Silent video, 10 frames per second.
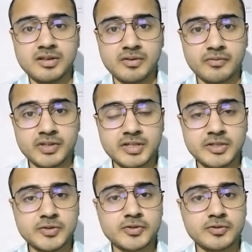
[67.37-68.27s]
whether
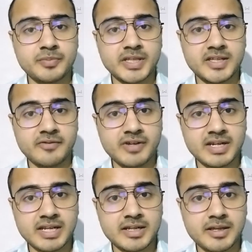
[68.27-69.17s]
you should be given
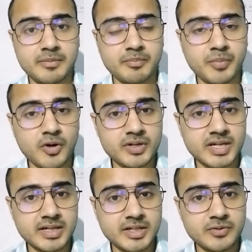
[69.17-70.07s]
an
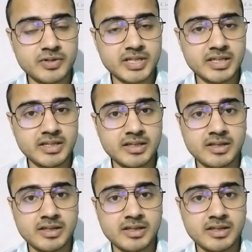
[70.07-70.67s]
important duty,